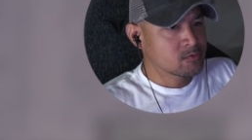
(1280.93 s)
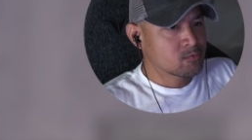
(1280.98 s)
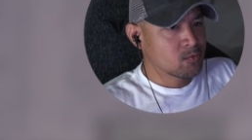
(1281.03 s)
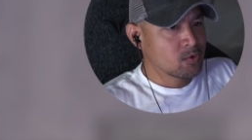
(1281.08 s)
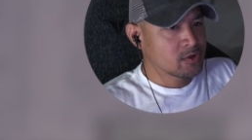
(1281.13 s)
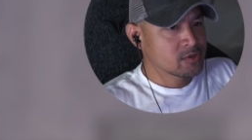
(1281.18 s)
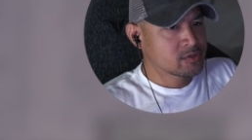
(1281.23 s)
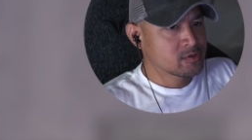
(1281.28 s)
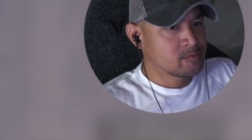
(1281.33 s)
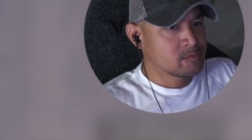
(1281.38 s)

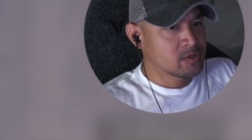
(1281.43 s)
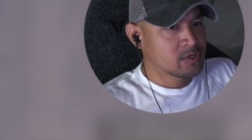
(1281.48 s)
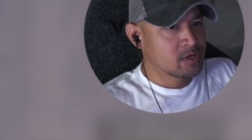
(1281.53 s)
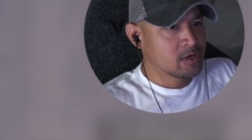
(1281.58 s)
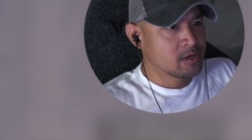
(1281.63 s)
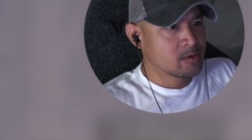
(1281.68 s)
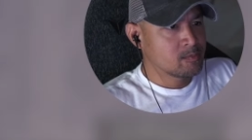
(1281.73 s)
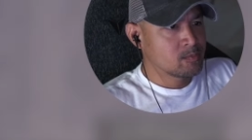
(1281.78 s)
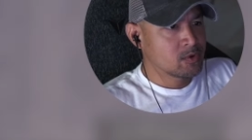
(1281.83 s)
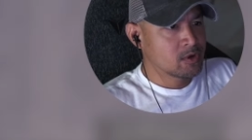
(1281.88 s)
Walter
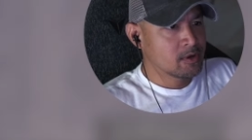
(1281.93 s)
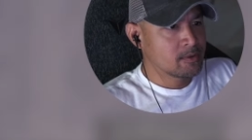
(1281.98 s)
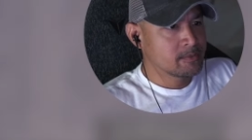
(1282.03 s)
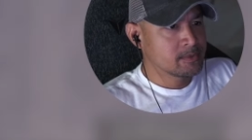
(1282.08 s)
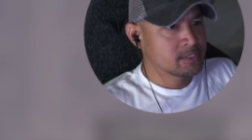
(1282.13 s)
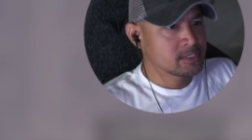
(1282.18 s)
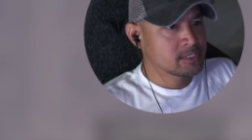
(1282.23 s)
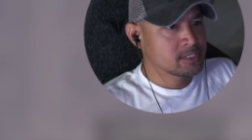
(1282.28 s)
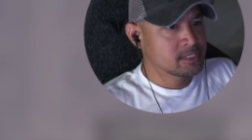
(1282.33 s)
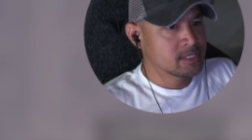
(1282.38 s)
Bernard,
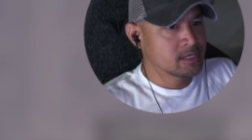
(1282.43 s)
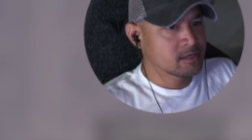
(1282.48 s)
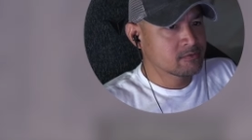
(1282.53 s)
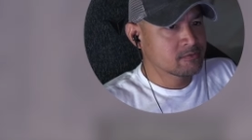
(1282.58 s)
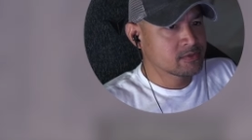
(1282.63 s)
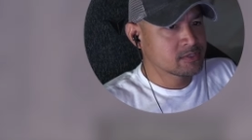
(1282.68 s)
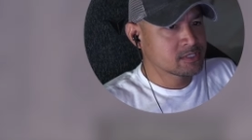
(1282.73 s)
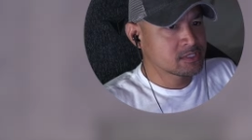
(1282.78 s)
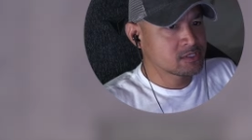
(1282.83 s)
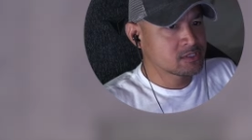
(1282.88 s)
prominent Seattle
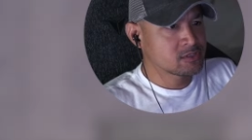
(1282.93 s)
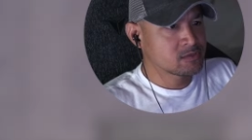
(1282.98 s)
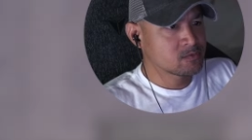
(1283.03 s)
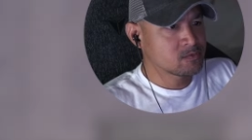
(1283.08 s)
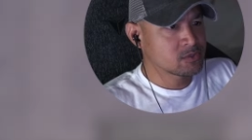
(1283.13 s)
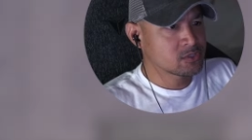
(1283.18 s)
physician,